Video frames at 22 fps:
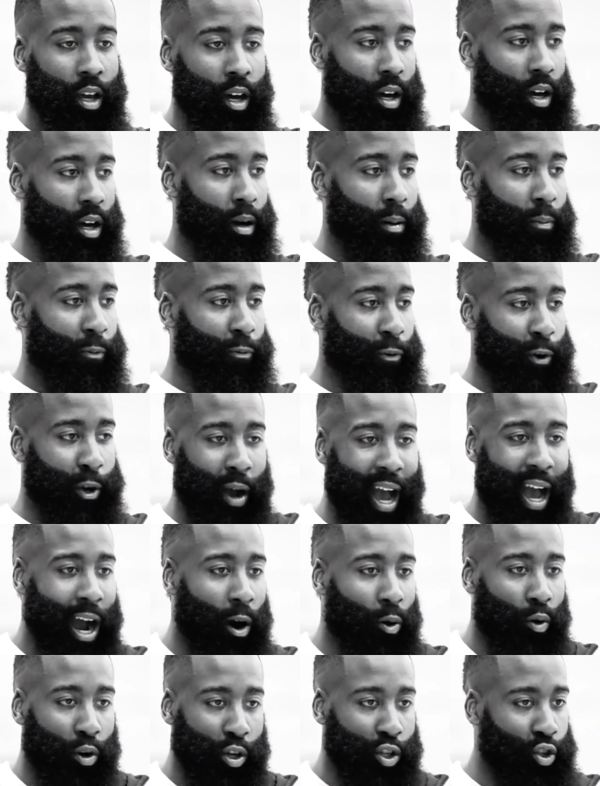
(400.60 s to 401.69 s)
makes him an annual
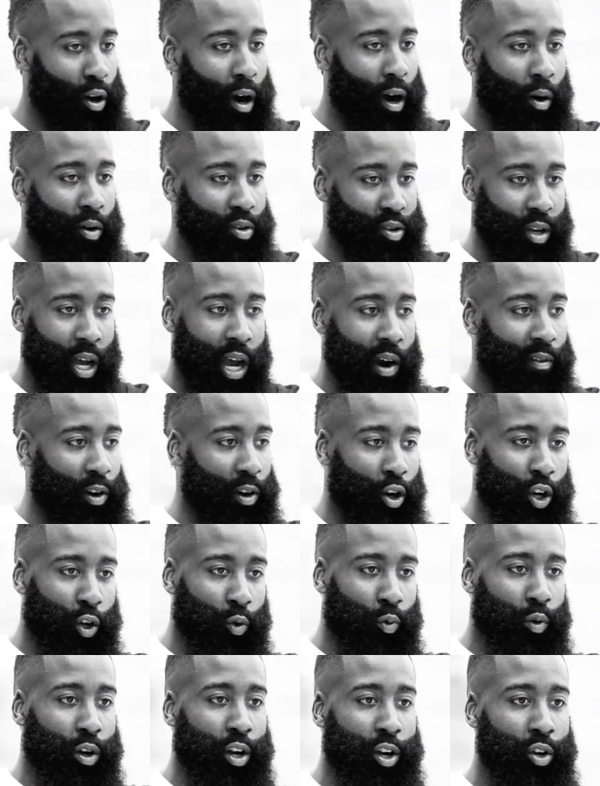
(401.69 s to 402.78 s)
income of fifty
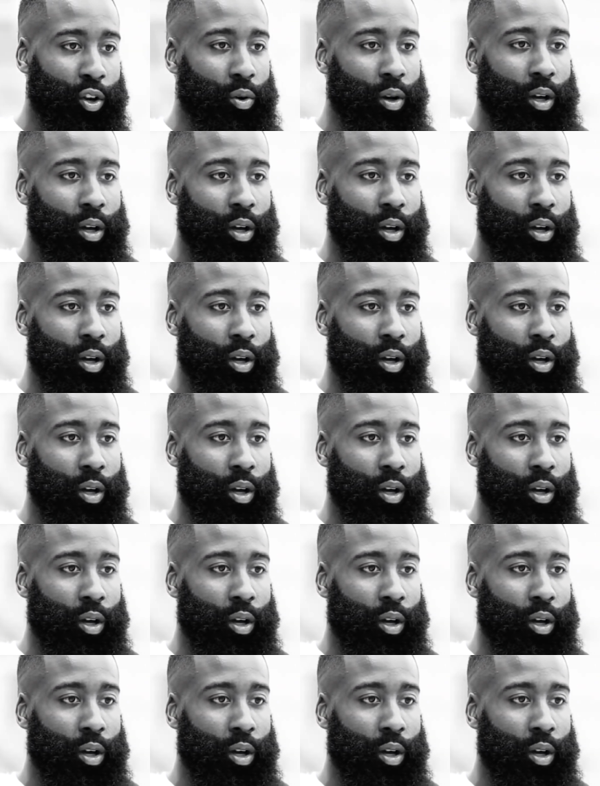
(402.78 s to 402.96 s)
million